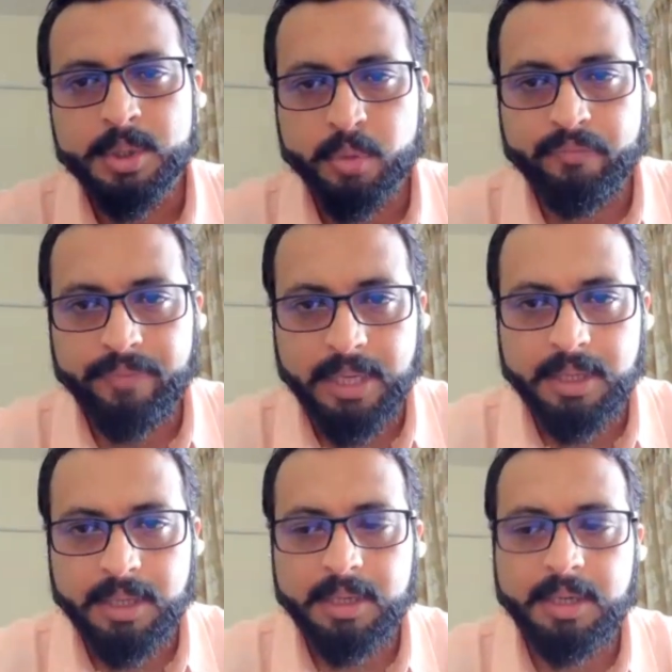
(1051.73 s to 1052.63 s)
So
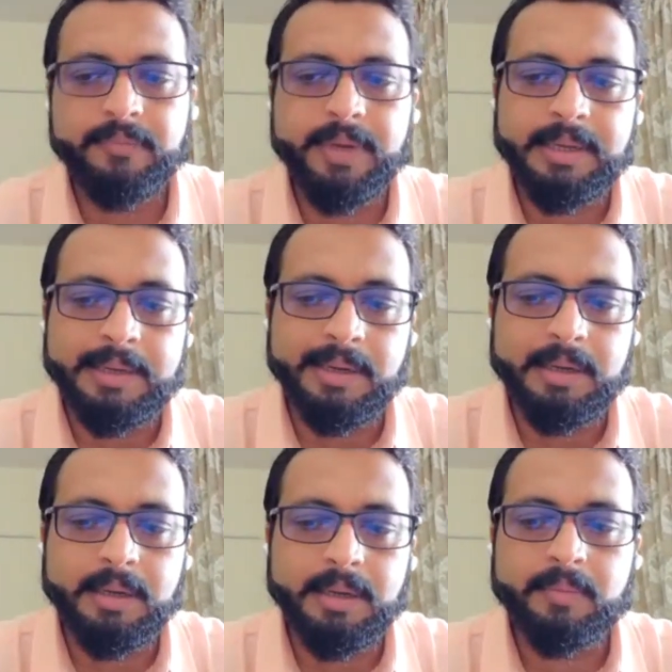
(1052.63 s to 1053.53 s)
very early we
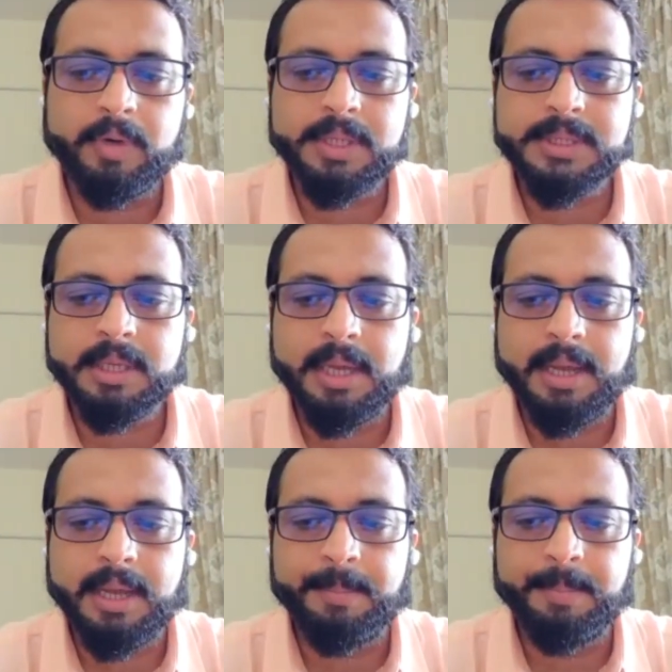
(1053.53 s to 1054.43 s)
did was
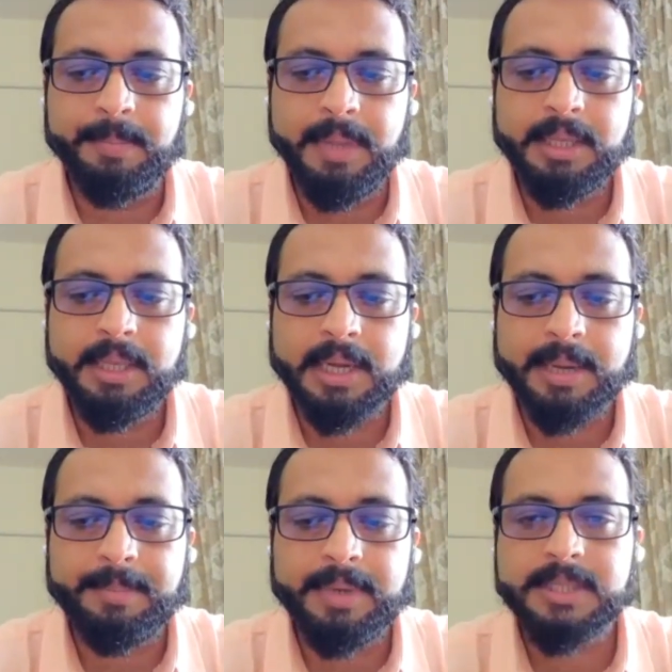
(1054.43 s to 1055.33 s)
making
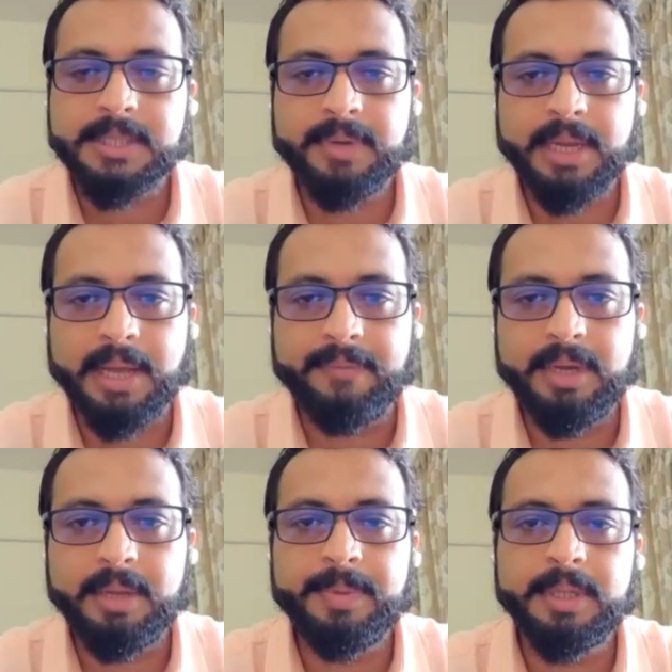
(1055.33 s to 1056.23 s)
remdesivir
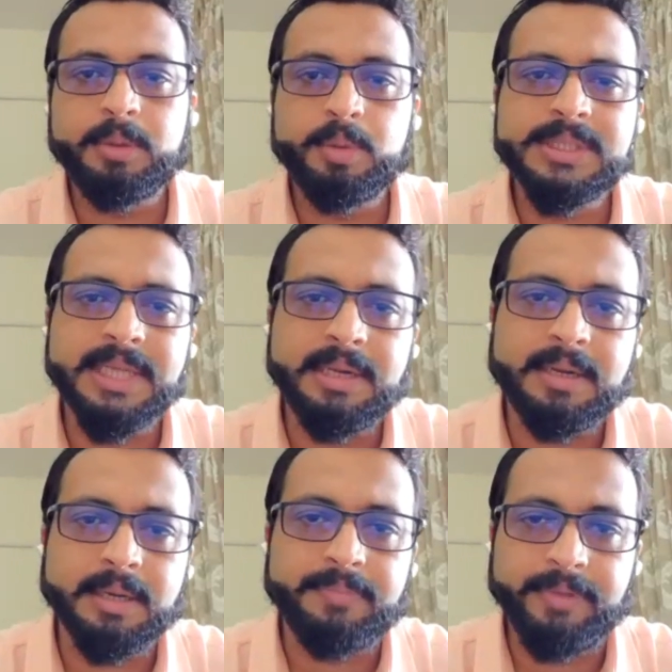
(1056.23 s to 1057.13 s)
available to
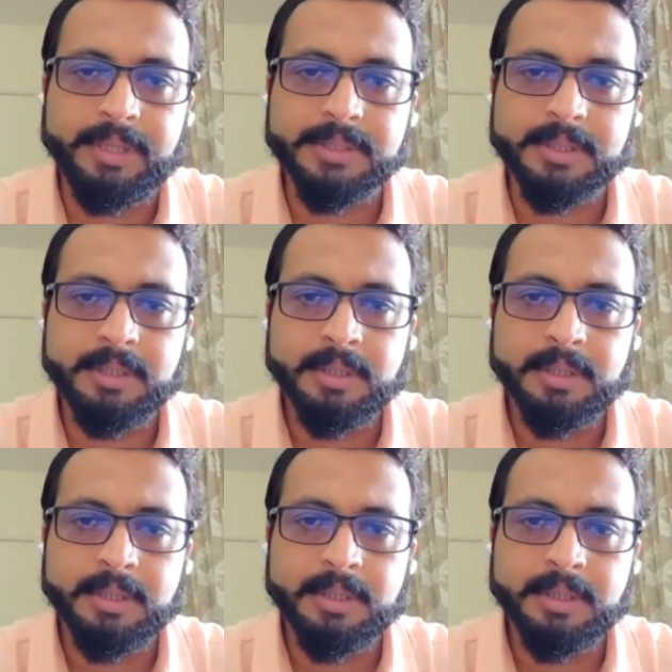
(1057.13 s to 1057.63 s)
central phase.